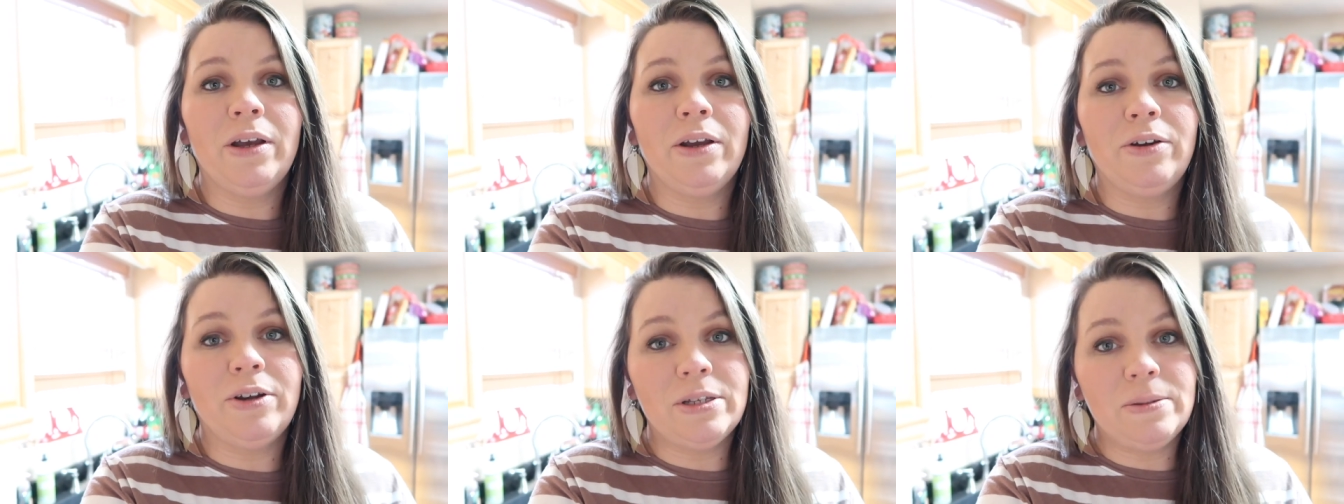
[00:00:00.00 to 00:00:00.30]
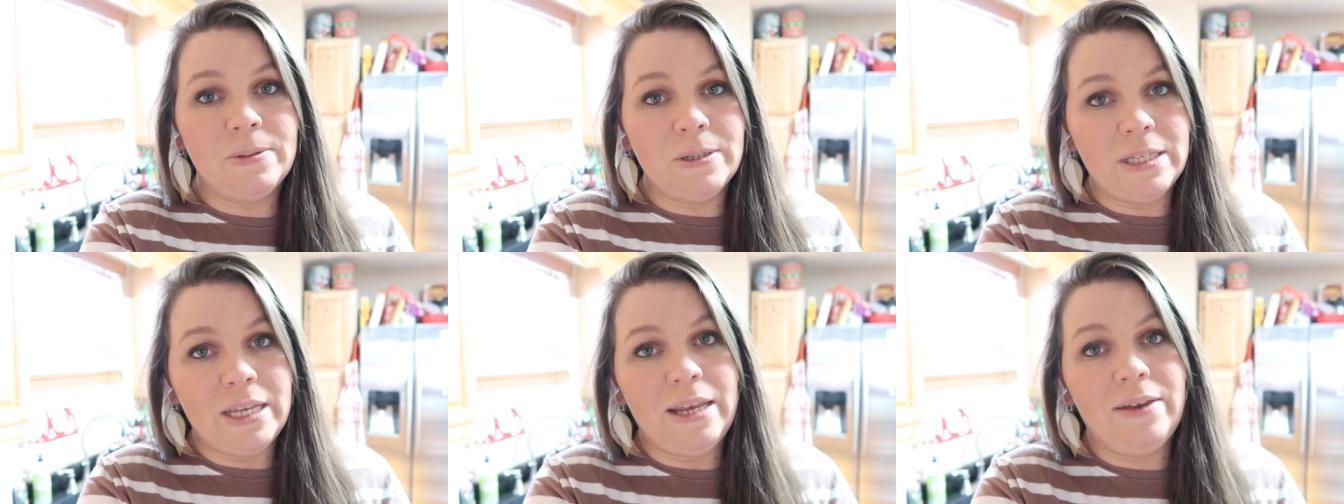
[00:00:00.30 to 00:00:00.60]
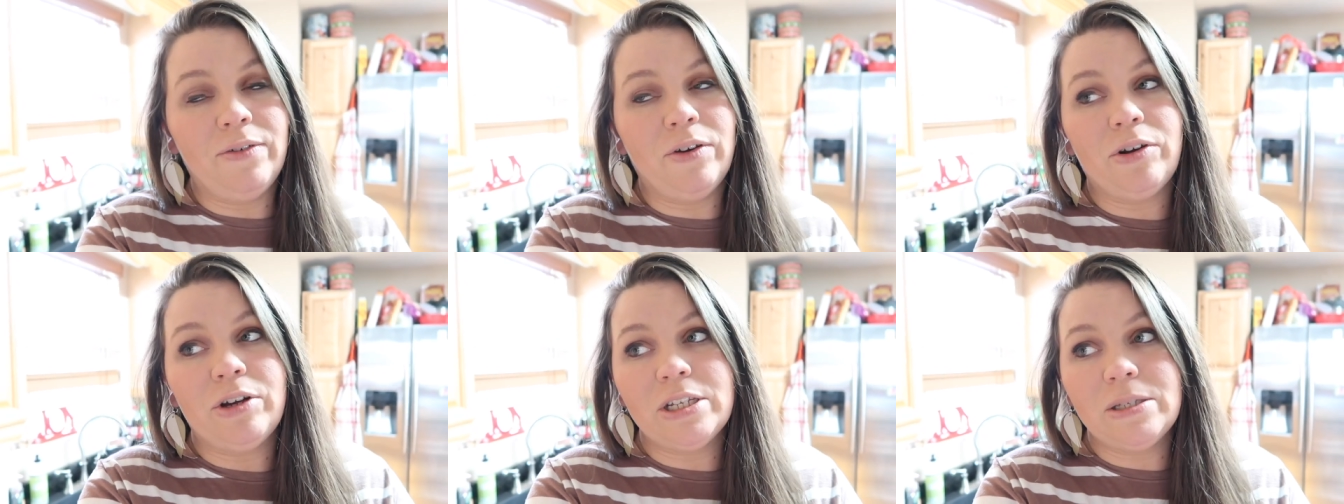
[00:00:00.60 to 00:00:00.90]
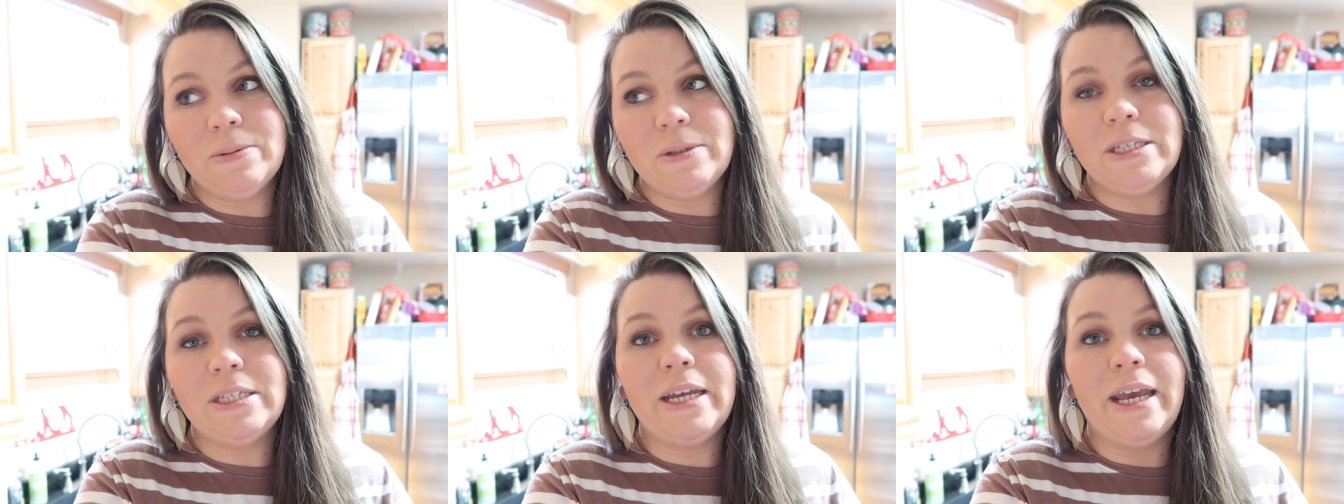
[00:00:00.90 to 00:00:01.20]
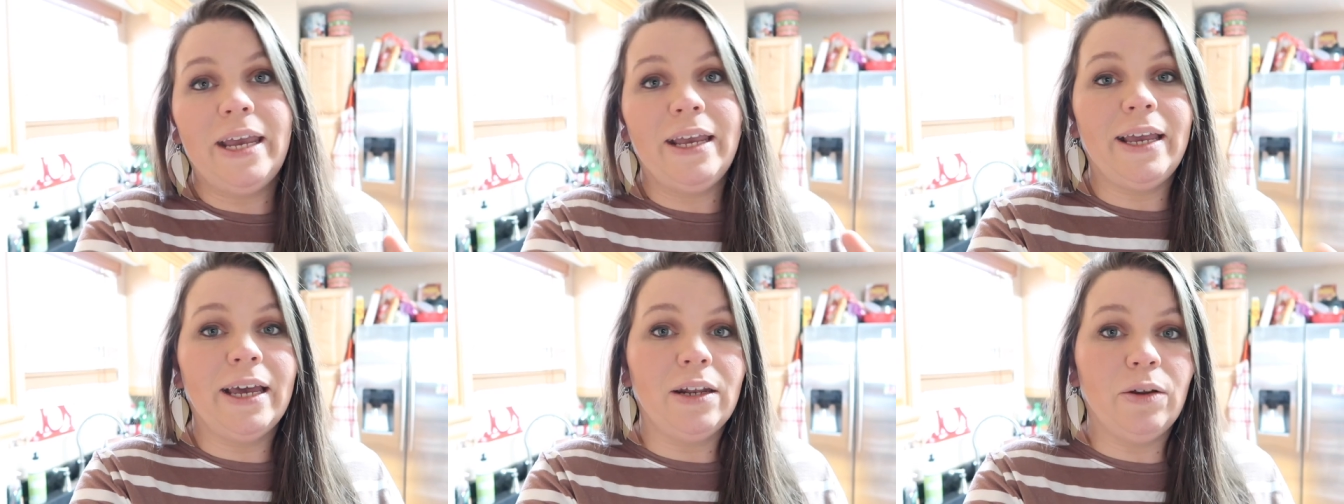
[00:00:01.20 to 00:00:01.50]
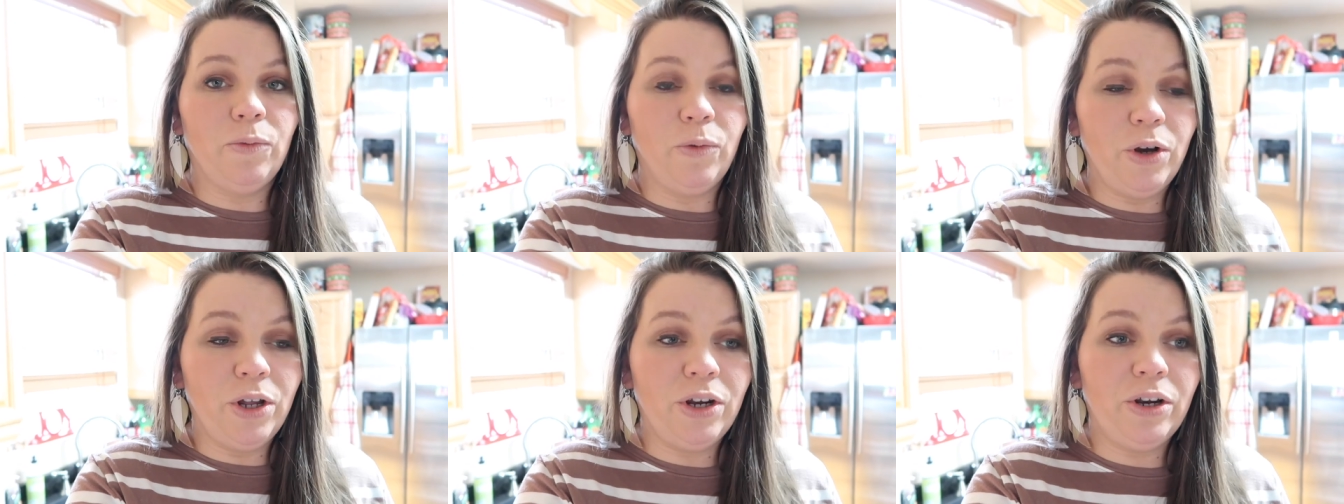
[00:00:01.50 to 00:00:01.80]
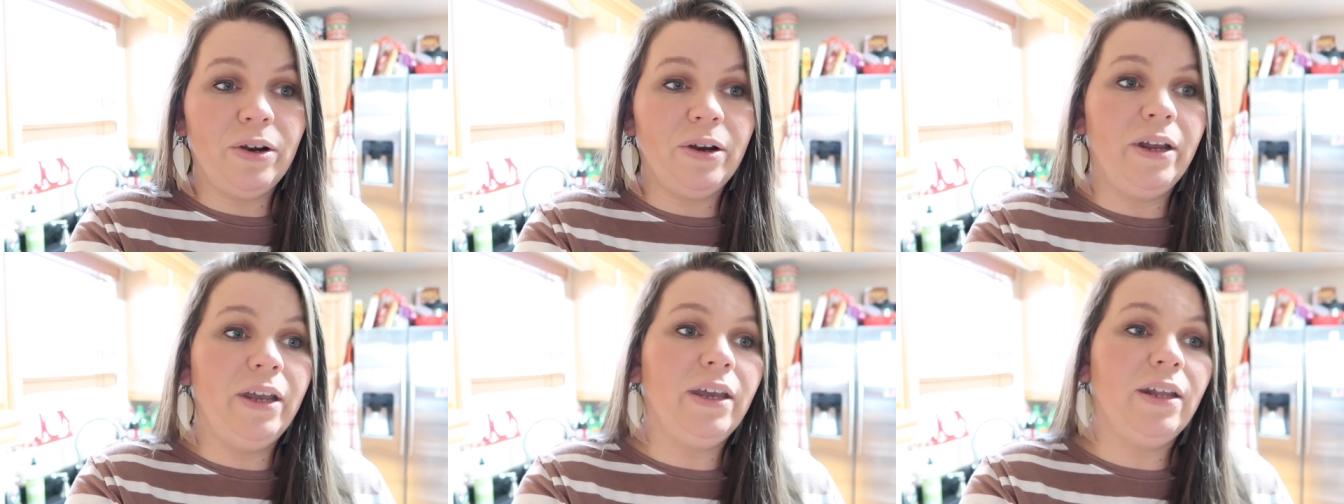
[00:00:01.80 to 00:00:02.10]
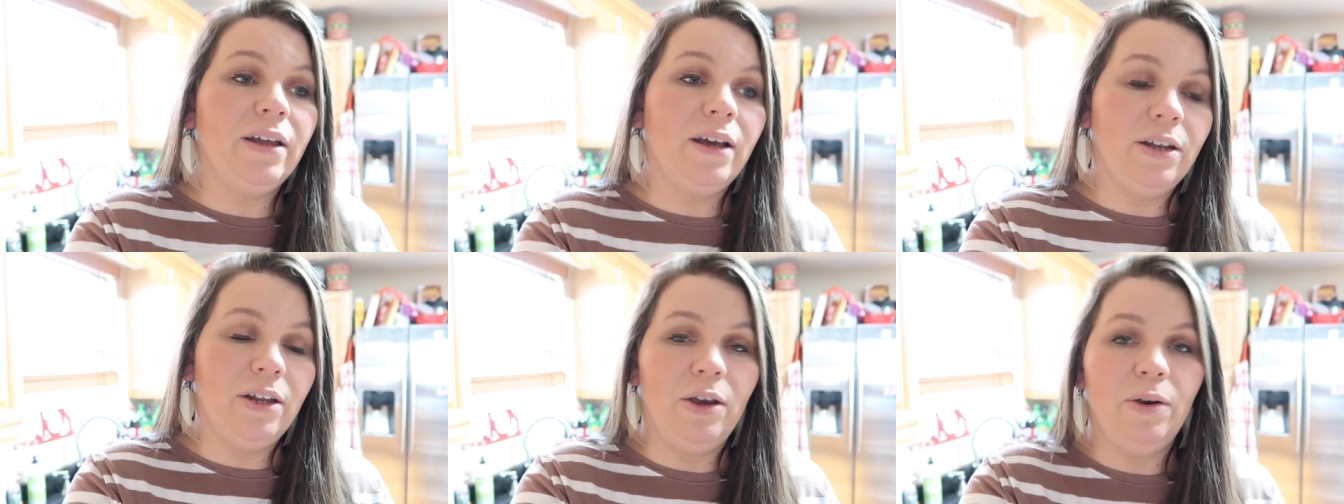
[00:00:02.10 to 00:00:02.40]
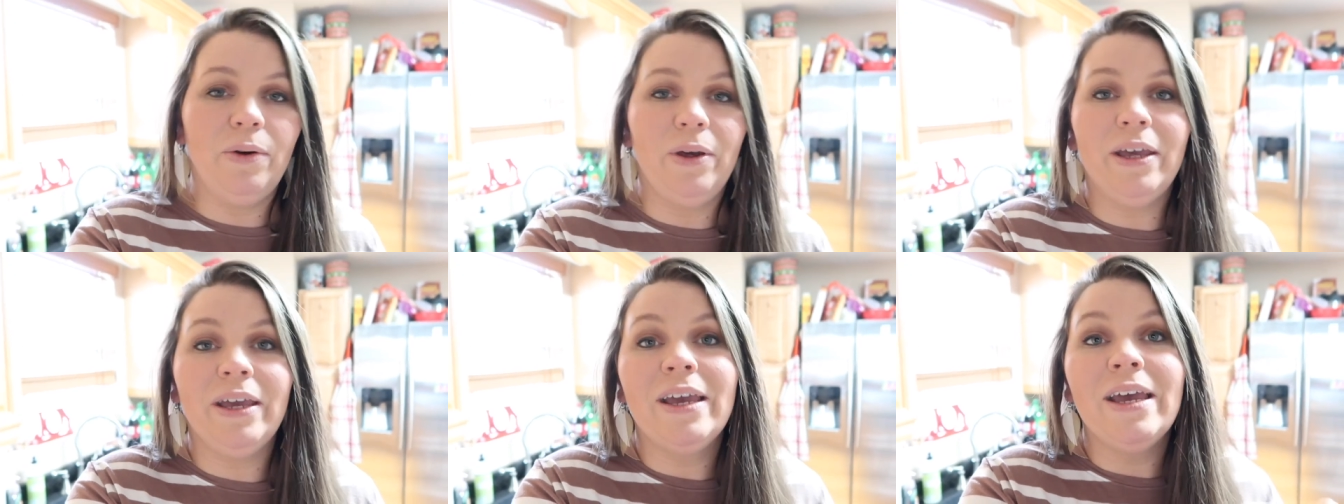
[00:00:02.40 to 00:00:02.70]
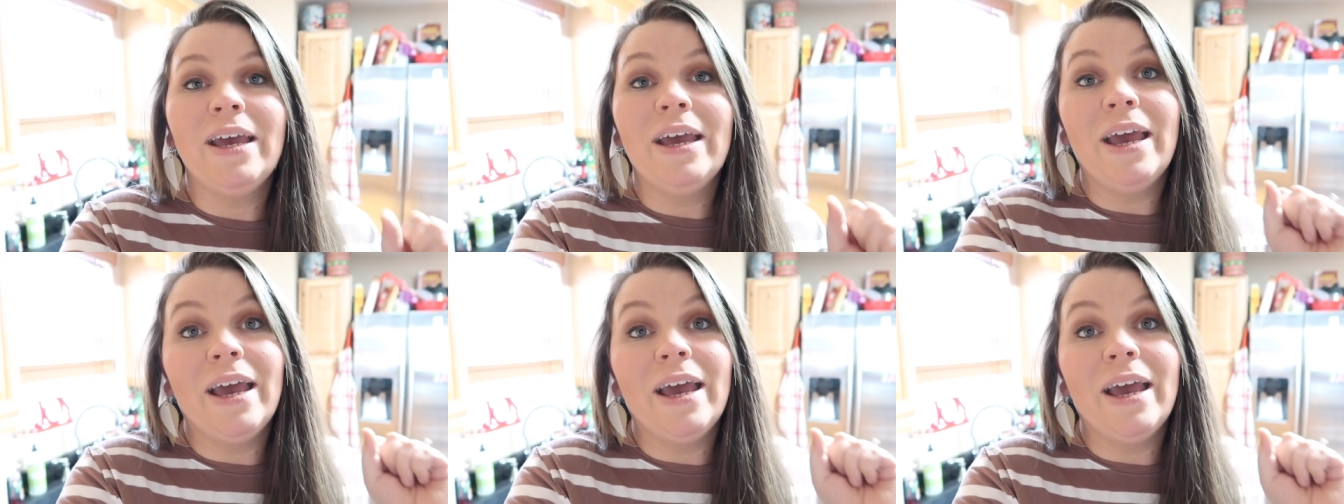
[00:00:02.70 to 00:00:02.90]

Christmas Eve and Christmas Day kind of wondering and not knowing.